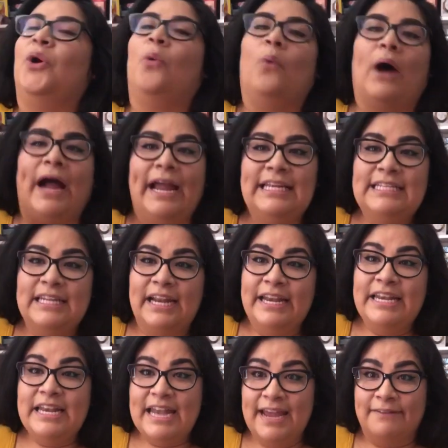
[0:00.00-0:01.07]
So why did I
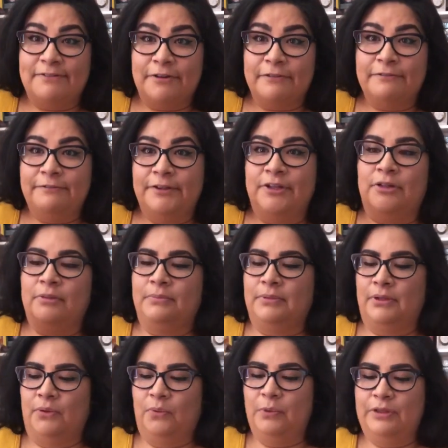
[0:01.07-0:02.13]
never
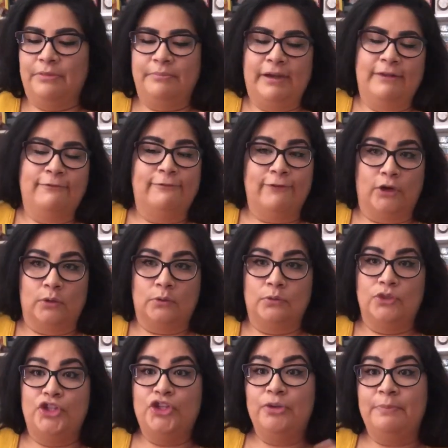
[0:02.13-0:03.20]
film with my
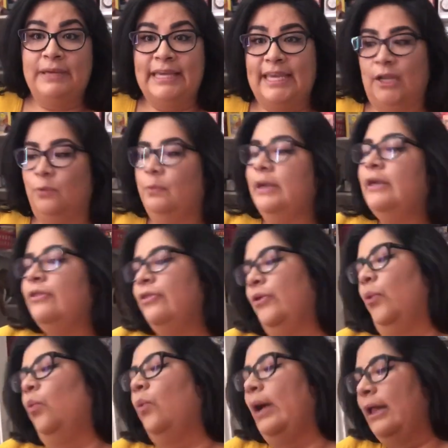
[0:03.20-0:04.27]
phone to begin
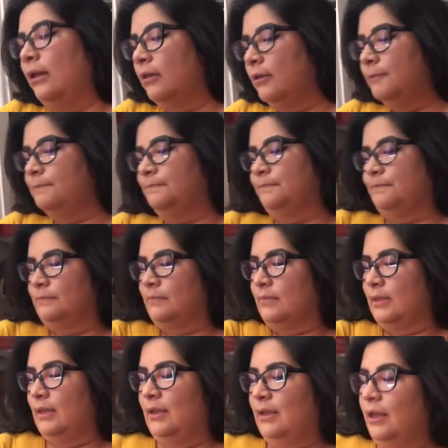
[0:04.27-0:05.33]
with? Well,
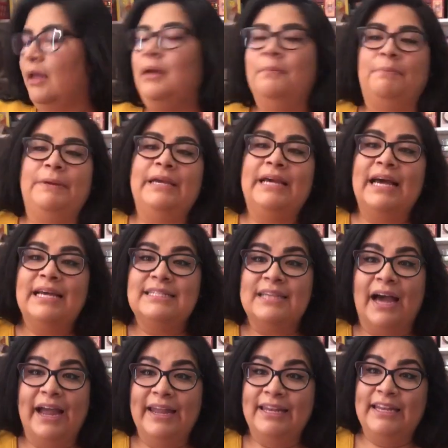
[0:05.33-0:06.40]
because
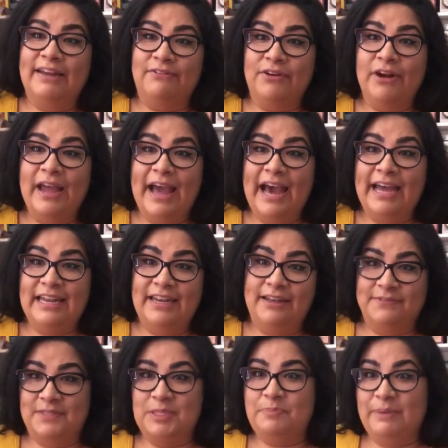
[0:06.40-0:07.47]
I never had
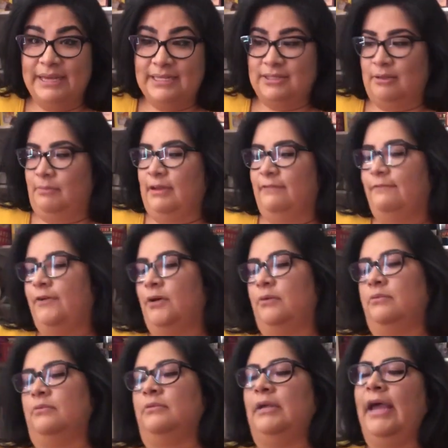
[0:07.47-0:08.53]
enough space on my
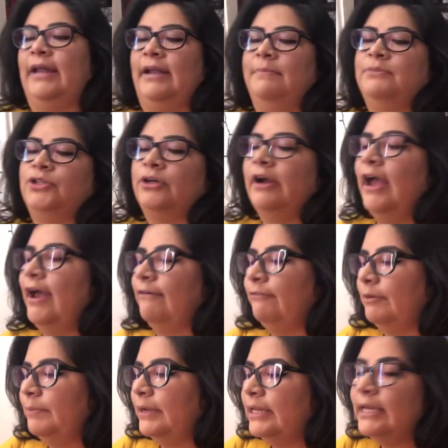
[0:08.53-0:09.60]
phone. And I'm sure
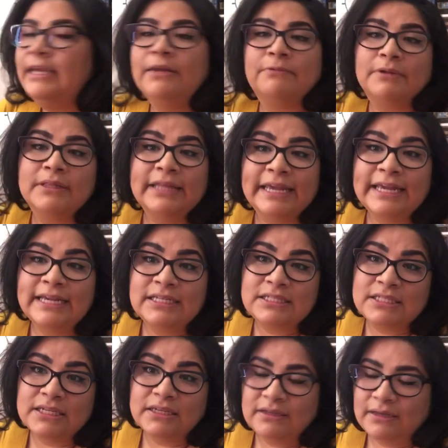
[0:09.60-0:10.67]
everybody can relate.